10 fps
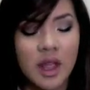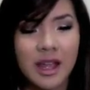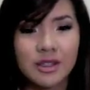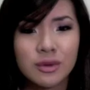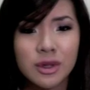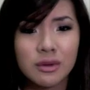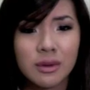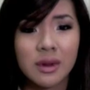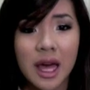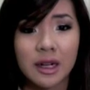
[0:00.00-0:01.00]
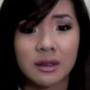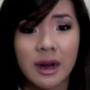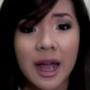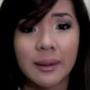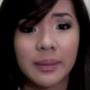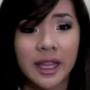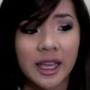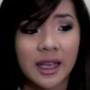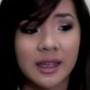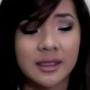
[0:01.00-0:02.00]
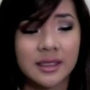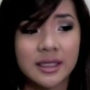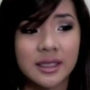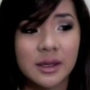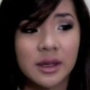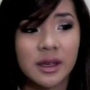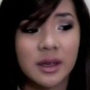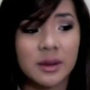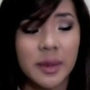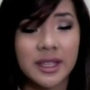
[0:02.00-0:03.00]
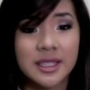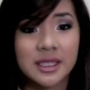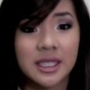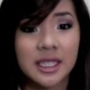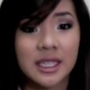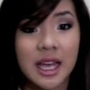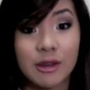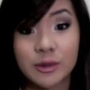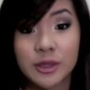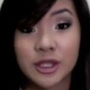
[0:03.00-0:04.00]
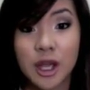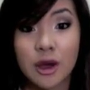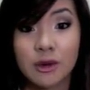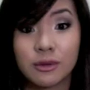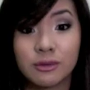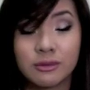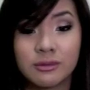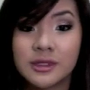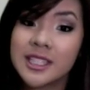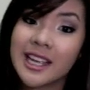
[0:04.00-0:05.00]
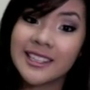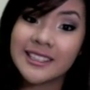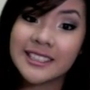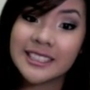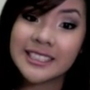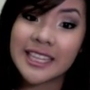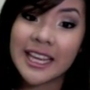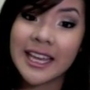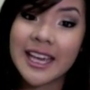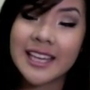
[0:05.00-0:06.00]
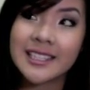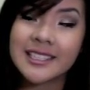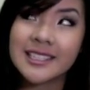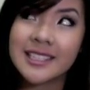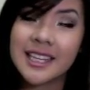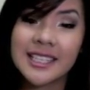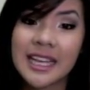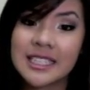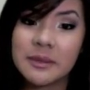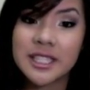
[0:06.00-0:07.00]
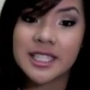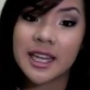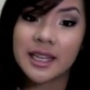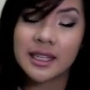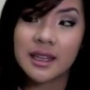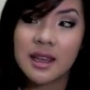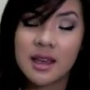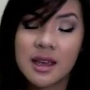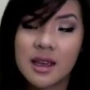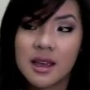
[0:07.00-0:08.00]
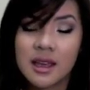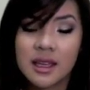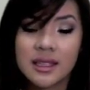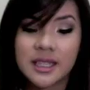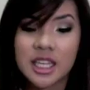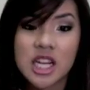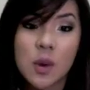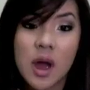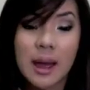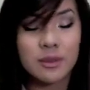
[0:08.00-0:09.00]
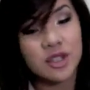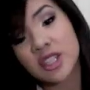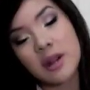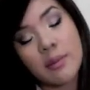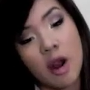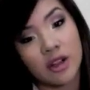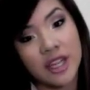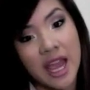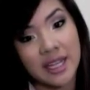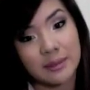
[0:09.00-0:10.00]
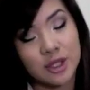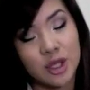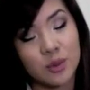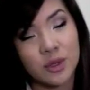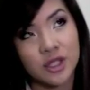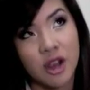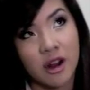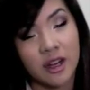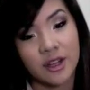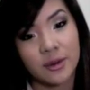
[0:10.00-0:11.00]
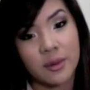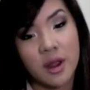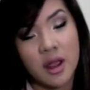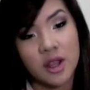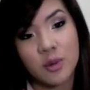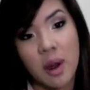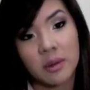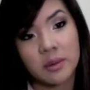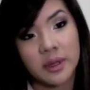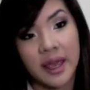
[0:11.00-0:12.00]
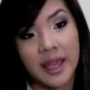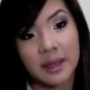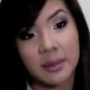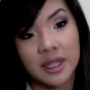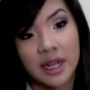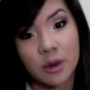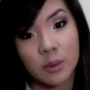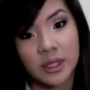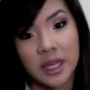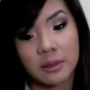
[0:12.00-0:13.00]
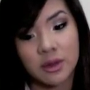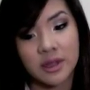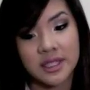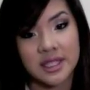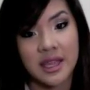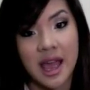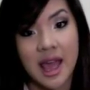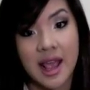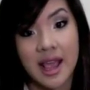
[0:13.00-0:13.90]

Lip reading: I just went through a lot of crap, and basically I was supposed to go tonight, and he texted me tonight, and he's like, you know what, I'm just gonna bartend, I'm super sorry, you probably hate me, I don't blame you, this and that.